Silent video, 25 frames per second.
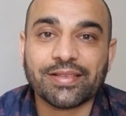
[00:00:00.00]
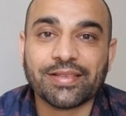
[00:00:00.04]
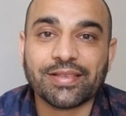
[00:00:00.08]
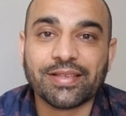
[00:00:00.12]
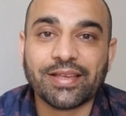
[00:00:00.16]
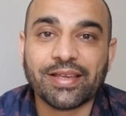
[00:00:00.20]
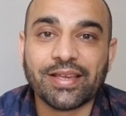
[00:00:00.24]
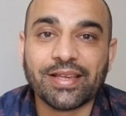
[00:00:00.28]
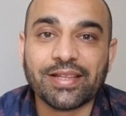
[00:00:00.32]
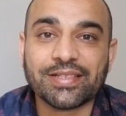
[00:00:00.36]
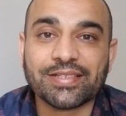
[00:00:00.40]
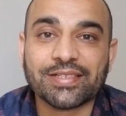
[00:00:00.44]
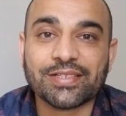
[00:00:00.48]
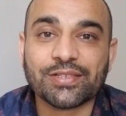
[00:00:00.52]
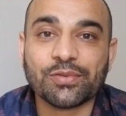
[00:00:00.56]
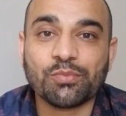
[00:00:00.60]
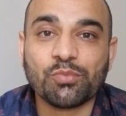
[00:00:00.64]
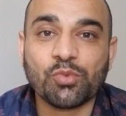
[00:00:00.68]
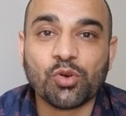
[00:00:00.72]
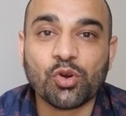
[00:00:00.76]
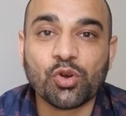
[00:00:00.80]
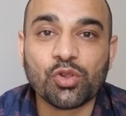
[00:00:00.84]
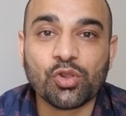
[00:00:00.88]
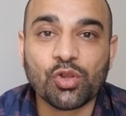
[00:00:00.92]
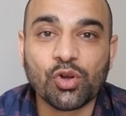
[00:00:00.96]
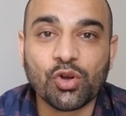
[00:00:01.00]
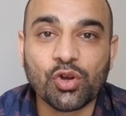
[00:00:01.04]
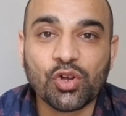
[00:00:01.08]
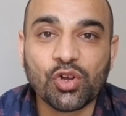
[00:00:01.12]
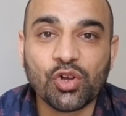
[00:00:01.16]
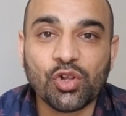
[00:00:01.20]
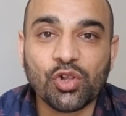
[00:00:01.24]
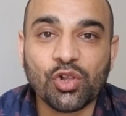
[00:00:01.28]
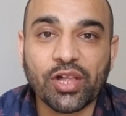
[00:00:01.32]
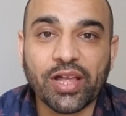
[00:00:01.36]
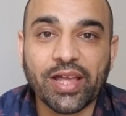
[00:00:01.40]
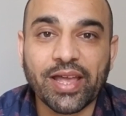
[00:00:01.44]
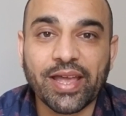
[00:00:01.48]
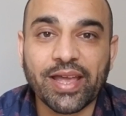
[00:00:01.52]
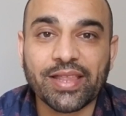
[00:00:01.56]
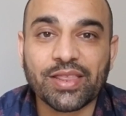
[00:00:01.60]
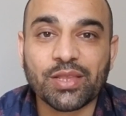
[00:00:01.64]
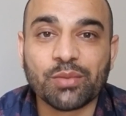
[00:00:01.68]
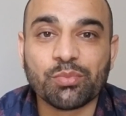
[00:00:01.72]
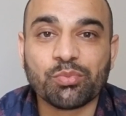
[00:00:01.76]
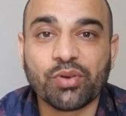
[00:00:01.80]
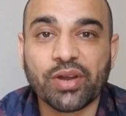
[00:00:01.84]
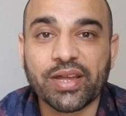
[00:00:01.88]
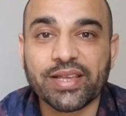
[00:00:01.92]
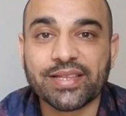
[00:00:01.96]
it's more local and the
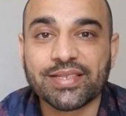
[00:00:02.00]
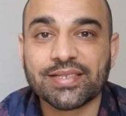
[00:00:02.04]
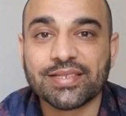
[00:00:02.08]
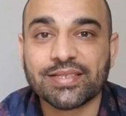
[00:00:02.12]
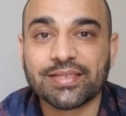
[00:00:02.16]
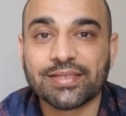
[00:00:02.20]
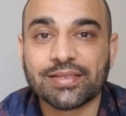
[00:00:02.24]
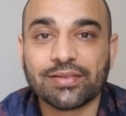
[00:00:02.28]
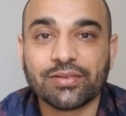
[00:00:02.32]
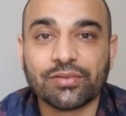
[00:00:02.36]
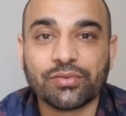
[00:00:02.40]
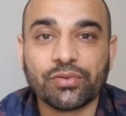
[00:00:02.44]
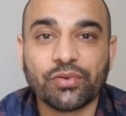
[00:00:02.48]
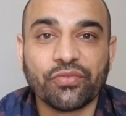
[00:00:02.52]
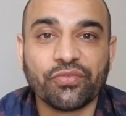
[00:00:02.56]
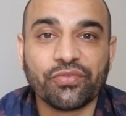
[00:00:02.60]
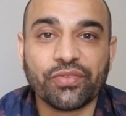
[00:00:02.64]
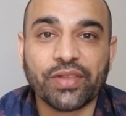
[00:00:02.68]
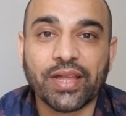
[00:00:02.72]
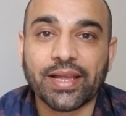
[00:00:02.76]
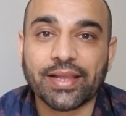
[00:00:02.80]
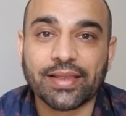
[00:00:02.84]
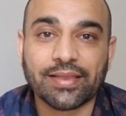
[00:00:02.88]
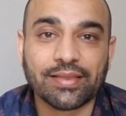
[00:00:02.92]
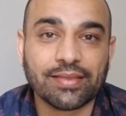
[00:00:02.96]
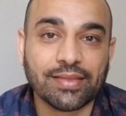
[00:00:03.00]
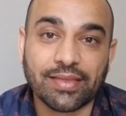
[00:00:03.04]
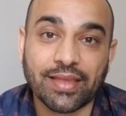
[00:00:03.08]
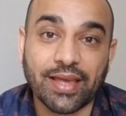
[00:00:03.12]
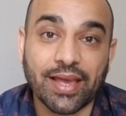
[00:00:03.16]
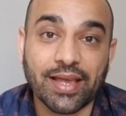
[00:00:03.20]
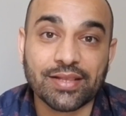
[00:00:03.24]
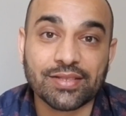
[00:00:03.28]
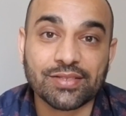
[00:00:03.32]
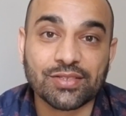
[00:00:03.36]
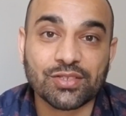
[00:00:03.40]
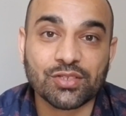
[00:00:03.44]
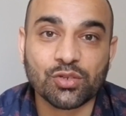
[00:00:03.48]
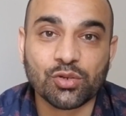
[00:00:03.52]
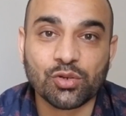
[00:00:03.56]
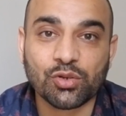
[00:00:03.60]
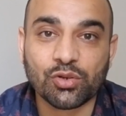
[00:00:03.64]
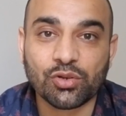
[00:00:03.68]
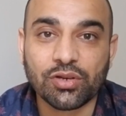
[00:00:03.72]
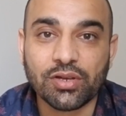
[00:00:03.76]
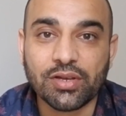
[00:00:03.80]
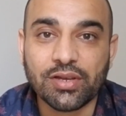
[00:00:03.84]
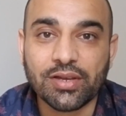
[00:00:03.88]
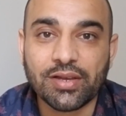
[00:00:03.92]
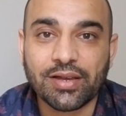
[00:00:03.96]
prices reflect that.
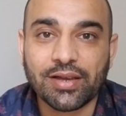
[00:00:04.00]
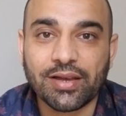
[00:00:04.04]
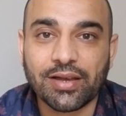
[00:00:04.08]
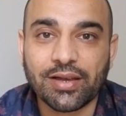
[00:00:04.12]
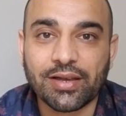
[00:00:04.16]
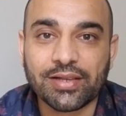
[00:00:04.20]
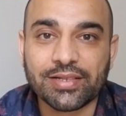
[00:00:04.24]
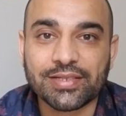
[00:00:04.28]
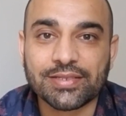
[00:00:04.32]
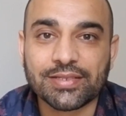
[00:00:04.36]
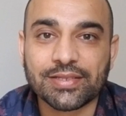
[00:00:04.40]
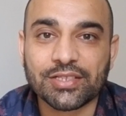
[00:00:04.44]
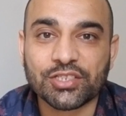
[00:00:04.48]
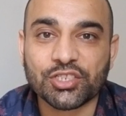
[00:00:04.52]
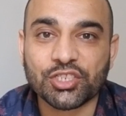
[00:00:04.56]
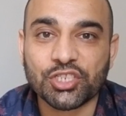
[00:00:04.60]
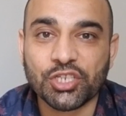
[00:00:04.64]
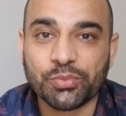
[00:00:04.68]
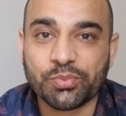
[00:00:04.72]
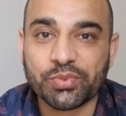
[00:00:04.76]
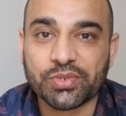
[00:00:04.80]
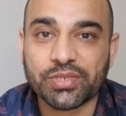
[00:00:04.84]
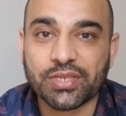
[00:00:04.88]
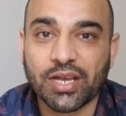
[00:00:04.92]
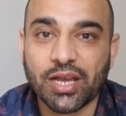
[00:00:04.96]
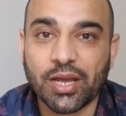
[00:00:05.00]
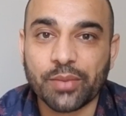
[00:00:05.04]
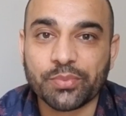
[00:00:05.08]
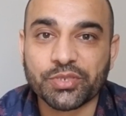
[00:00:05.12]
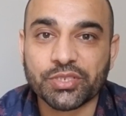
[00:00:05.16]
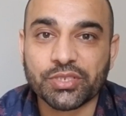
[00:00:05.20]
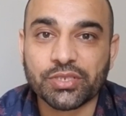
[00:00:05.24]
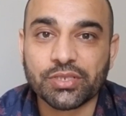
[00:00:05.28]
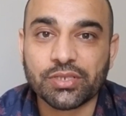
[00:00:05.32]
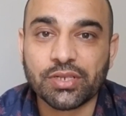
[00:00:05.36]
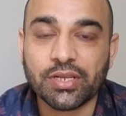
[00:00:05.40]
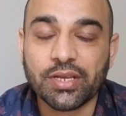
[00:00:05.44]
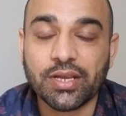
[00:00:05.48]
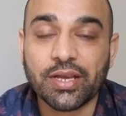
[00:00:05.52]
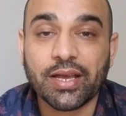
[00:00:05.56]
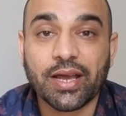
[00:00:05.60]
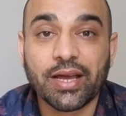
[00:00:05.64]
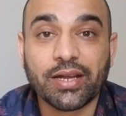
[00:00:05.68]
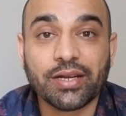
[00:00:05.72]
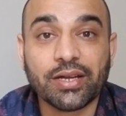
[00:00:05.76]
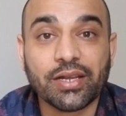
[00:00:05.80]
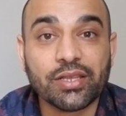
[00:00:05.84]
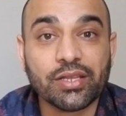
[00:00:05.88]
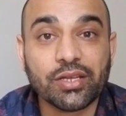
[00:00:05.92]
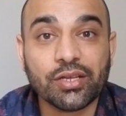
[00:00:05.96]
So it's the cheapest option.
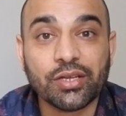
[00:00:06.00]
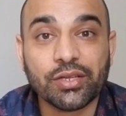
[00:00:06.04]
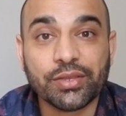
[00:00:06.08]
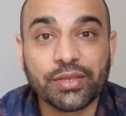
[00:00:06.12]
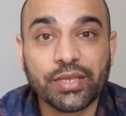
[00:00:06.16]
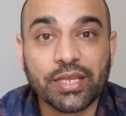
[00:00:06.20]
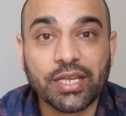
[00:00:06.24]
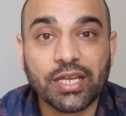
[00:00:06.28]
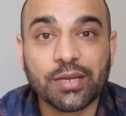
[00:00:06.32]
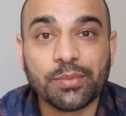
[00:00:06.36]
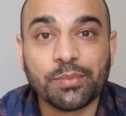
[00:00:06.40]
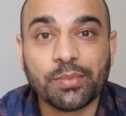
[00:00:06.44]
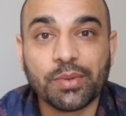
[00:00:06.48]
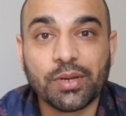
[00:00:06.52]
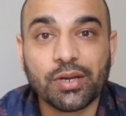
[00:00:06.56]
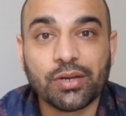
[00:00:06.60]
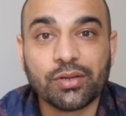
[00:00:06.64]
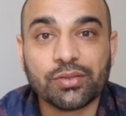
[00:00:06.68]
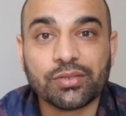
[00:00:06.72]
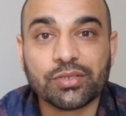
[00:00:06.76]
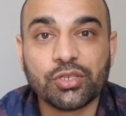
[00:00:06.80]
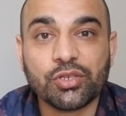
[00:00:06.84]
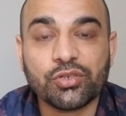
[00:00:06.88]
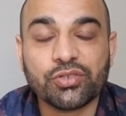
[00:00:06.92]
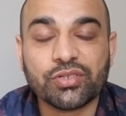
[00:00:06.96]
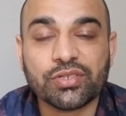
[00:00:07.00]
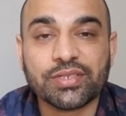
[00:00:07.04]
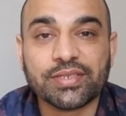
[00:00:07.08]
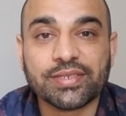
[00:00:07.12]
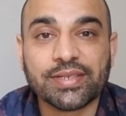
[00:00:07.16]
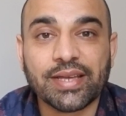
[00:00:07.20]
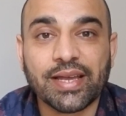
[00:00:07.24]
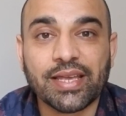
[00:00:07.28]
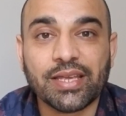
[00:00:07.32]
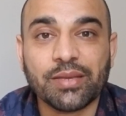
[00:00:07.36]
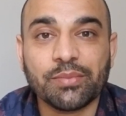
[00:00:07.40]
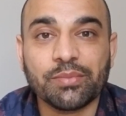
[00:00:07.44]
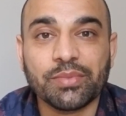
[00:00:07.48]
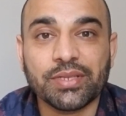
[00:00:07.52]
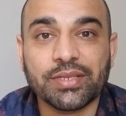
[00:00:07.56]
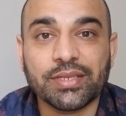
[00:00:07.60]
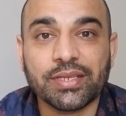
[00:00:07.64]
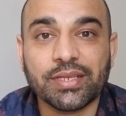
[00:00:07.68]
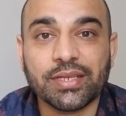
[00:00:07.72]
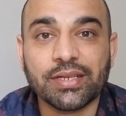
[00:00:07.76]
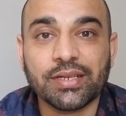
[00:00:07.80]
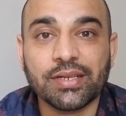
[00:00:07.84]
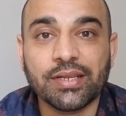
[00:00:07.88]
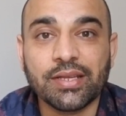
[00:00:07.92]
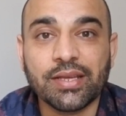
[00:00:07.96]
Another good thing about using
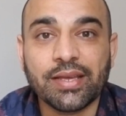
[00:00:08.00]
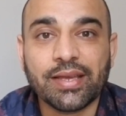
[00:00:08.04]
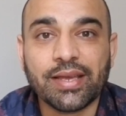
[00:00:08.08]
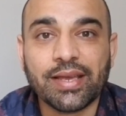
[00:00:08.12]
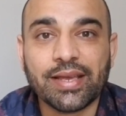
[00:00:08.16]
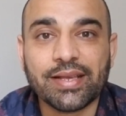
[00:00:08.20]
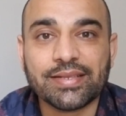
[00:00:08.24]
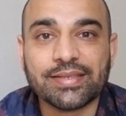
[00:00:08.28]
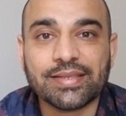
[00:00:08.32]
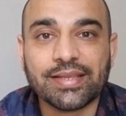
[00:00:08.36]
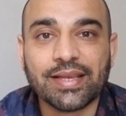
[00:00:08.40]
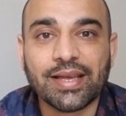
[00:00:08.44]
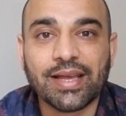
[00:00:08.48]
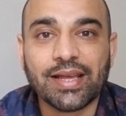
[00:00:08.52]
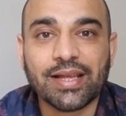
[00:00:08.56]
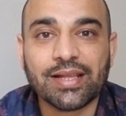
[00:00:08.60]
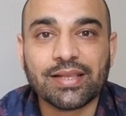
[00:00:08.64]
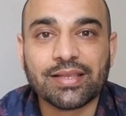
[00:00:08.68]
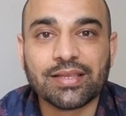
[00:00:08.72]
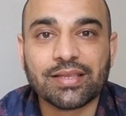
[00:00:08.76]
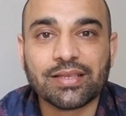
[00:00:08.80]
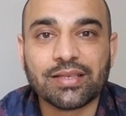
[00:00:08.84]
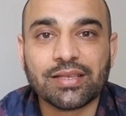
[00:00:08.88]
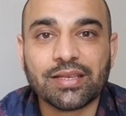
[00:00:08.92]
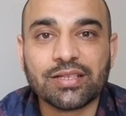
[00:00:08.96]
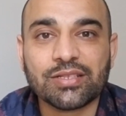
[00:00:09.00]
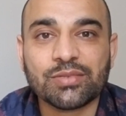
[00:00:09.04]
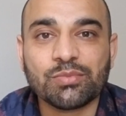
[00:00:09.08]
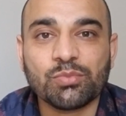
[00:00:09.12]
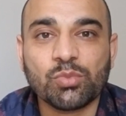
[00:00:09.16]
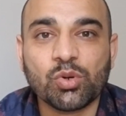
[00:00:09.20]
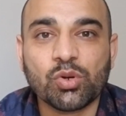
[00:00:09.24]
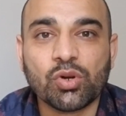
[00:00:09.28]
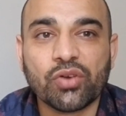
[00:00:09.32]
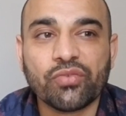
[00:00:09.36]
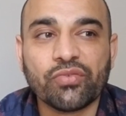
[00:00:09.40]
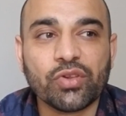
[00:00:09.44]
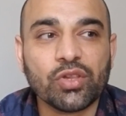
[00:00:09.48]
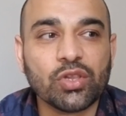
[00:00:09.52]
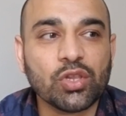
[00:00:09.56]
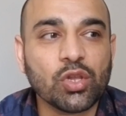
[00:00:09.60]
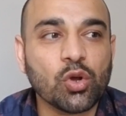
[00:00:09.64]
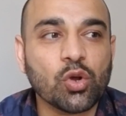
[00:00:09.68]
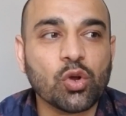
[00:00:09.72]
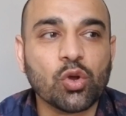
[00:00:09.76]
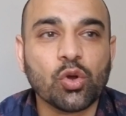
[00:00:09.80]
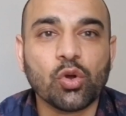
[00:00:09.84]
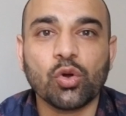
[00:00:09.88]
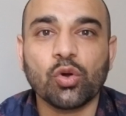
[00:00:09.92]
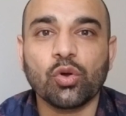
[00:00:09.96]
Sahibindin is that it's more of a
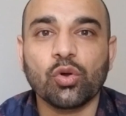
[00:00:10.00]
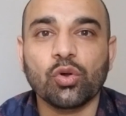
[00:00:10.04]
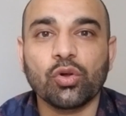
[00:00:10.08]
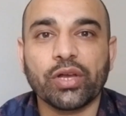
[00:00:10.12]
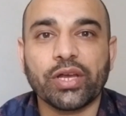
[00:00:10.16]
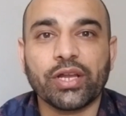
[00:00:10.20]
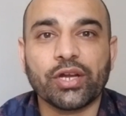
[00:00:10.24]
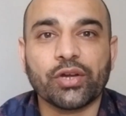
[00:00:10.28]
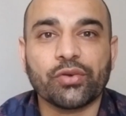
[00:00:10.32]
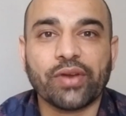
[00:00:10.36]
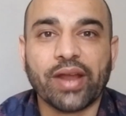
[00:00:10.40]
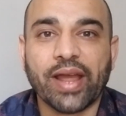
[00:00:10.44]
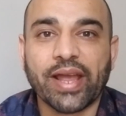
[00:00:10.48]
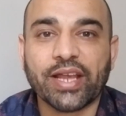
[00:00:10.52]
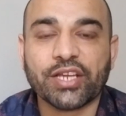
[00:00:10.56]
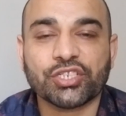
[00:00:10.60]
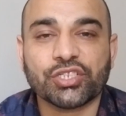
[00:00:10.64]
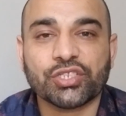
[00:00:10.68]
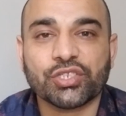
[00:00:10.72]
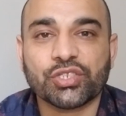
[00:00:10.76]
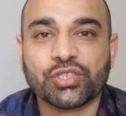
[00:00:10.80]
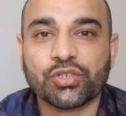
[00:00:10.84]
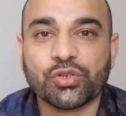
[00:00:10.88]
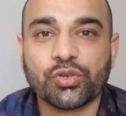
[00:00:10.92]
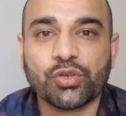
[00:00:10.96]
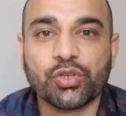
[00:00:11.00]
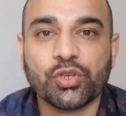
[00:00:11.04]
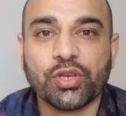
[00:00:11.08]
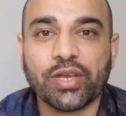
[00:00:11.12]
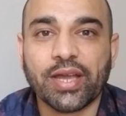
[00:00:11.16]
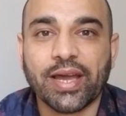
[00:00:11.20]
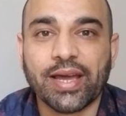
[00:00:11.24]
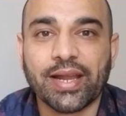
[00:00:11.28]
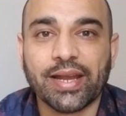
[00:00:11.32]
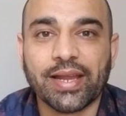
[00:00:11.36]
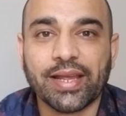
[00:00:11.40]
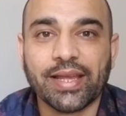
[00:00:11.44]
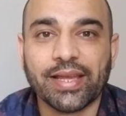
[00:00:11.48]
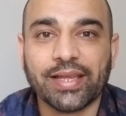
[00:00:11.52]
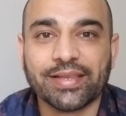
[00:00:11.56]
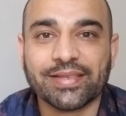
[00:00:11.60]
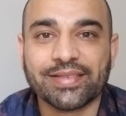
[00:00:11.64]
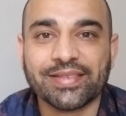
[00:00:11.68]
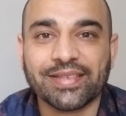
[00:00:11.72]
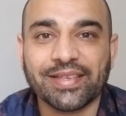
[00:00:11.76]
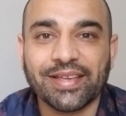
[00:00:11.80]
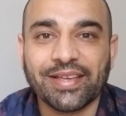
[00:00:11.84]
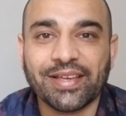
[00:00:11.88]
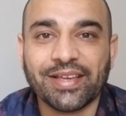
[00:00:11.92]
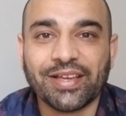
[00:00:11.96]
local interaction. So you kind of get,
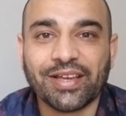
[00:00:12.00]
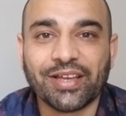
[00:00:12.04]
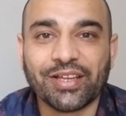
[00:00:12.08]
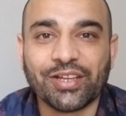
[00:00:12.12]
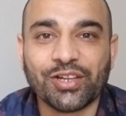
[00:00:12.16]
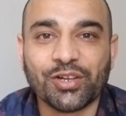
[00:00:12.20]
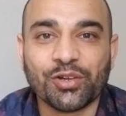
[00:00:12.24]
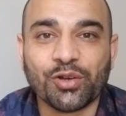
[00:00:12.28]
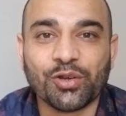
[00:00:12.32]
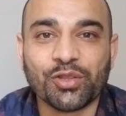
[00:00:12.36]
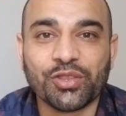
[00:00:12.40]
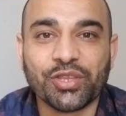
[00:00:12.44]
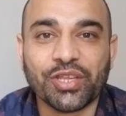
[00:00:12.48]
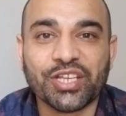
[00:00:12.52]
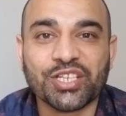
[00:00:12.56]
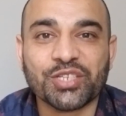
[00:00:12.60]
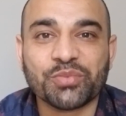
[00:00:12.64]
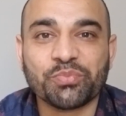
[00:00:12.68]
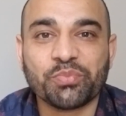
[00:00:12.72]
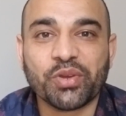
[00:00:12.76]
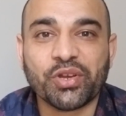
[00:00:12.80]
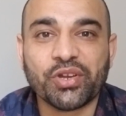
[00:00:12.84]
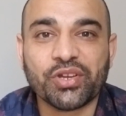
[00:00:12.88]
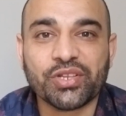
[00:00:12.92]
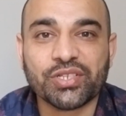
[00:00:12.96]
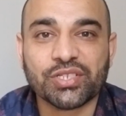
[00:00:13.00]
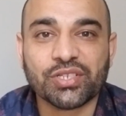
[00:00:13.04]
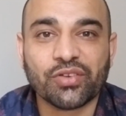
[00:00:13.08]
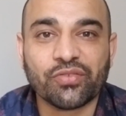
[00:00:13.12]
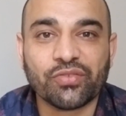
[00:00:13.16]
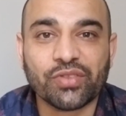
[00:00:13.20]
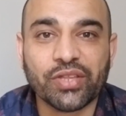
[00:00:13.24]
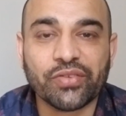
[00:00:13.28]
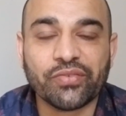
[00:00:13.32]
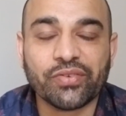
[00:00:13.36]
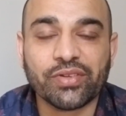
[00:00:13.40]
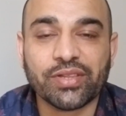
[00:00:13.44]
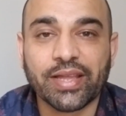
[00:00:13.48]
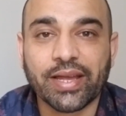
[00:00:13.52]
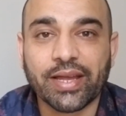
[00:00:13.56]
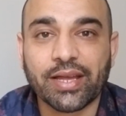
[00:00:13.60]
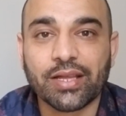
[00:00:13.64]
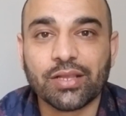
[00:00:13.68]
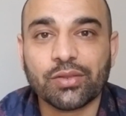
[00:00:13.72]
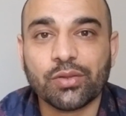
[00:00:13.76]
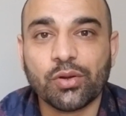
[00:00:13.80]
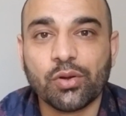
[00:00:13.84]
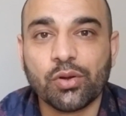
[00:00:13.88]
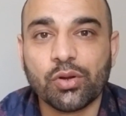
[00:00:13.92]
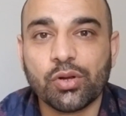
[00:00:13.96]
you know, the experience of living like a
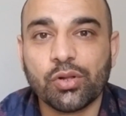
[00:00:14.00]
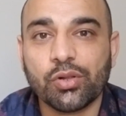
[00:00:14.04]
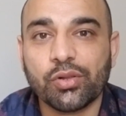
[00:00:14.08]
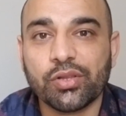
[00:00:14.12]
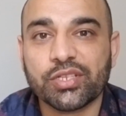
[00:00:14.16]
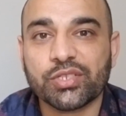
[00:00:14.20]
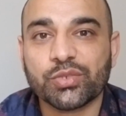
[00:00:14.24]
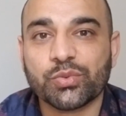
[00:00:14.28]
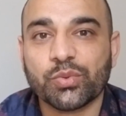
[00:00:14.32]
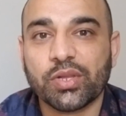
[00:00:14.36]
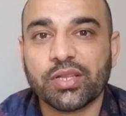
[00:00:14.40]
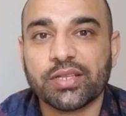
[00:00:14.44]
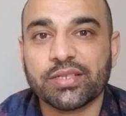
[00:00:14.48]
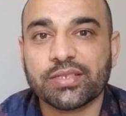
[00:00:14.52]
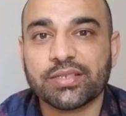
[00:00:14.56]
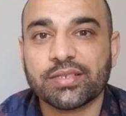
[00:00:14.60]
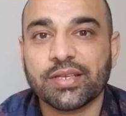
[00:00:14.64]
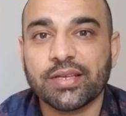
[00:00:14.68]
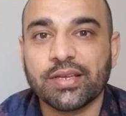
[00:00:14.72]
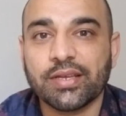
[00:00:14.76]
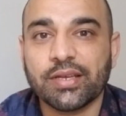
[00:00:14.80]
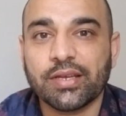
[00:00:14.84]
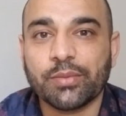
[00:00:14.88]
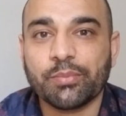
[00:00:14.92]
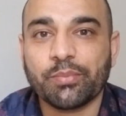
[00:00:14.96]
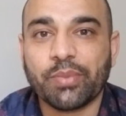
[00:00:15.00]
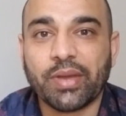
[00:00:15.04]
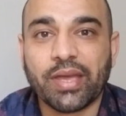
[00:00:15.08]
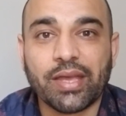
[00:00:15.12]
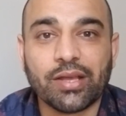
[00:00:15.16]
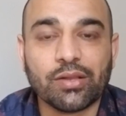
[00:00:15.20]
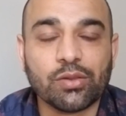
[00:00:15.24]
local as well as paying